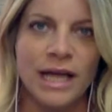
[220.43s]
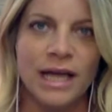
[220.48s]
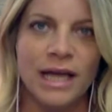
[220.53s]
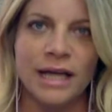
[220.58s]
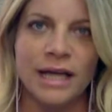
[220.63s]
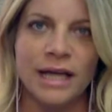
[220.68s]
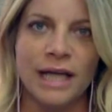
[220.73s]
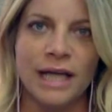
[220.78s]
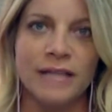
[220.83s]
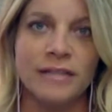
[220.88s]

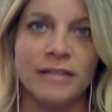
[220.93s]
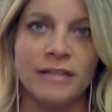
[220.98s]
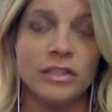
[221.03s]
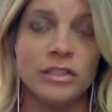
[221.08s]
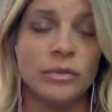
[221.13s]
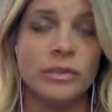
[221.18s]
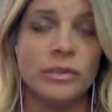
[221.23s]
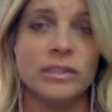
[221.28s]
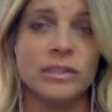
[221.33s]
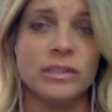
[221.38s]
And I
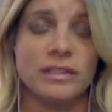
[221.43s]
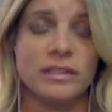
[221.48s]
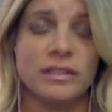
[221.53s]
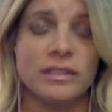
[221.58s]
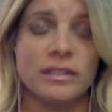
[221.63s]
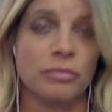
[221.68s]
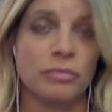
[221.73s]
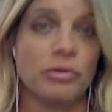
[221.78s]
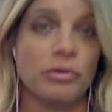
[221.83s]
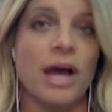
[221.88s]
still was
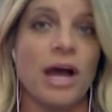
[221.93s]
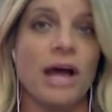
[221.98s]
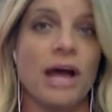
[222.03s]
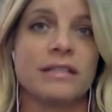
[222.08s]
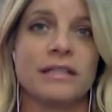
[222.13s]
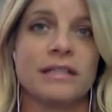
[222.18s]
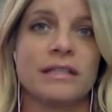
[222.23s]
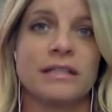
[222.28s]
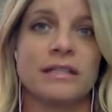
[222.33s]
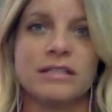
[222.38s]

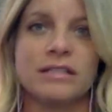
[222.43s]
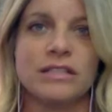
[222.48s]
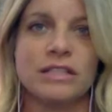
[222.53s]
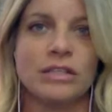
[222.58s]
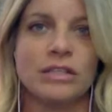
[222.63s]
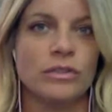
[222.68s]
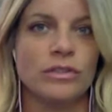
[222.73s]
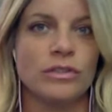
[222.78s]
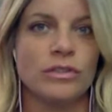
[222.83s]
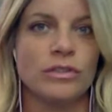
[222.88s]
depressed, and I
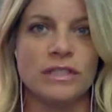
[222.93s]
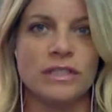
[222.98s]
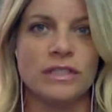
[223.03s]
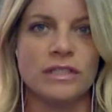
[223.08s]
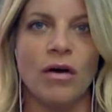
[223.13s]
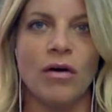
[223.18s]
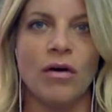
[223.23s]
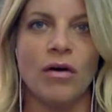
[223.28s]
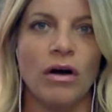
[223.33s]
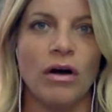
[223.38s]
still was
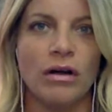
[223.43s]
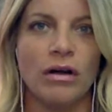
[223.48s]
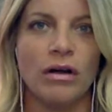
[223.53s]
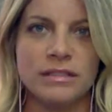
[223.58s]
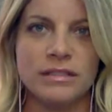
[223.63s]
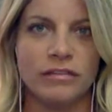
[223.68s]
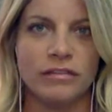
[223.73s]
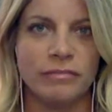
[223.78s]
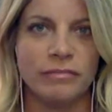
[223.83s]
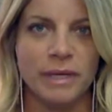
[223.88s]
using alcohol
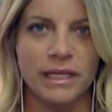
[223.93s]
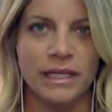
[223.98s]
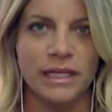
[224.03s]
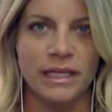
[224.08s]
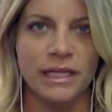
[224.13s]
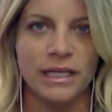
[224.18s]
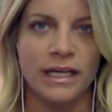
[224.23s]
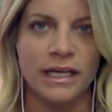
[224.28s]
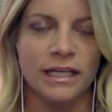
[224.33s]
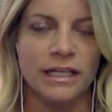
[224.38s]
to
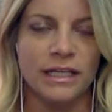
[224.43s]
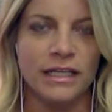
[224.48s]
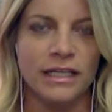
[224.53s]
self-medicate.